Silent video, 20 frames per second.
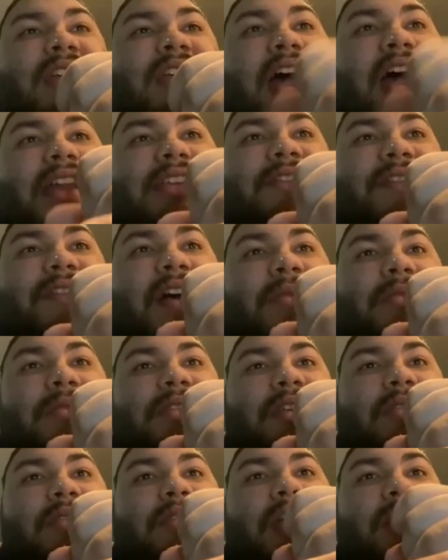satisfied with
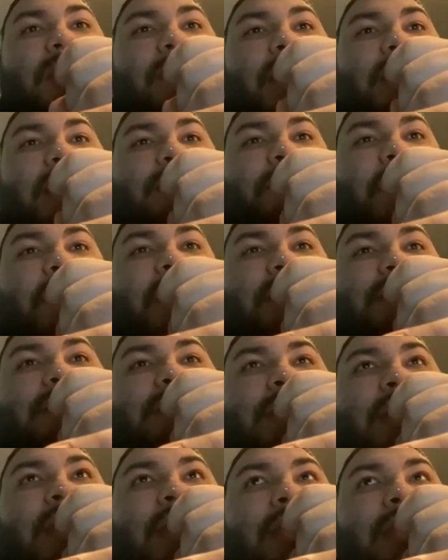their running back spots.
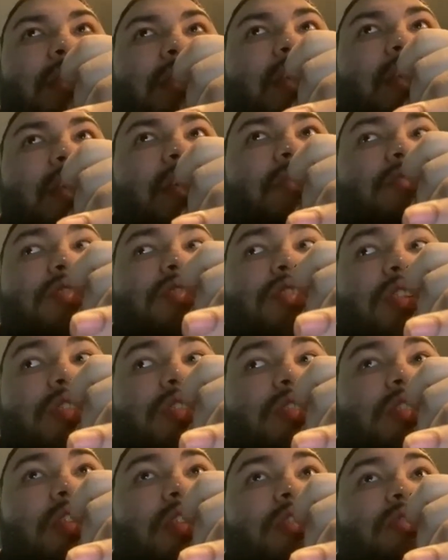The Eagles
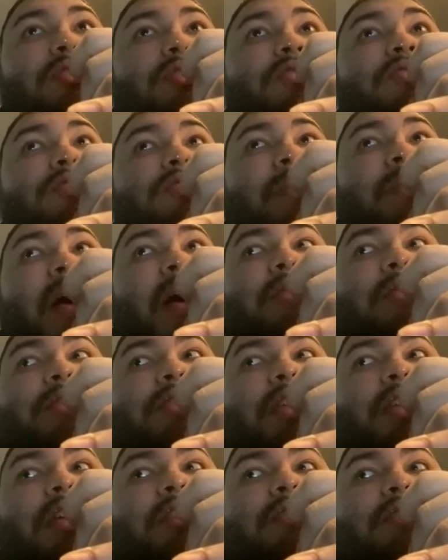just did lose Miles
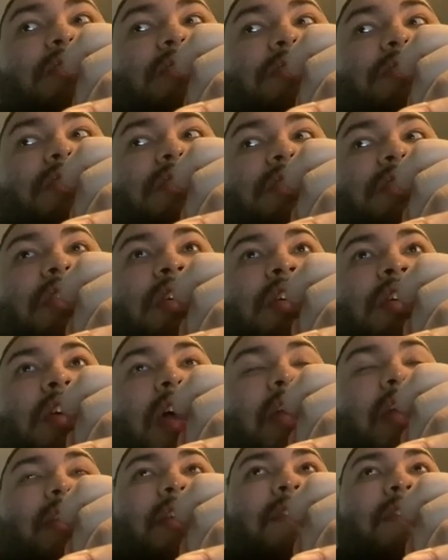Sanders,
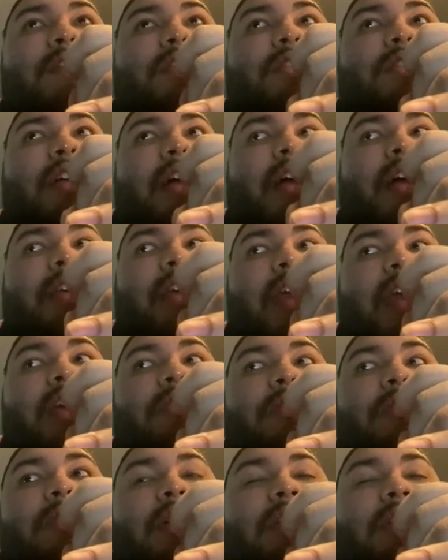and even though they got
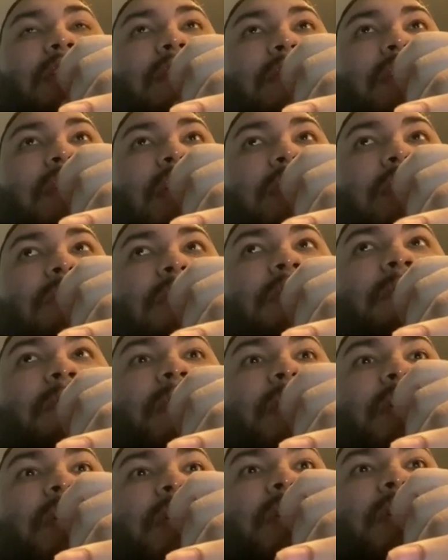Gainwell, I love Gainwell,
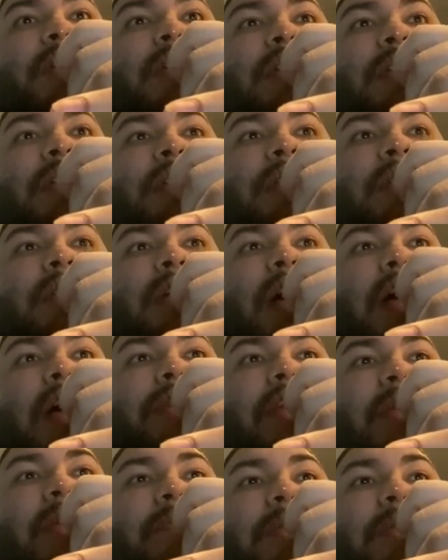but I think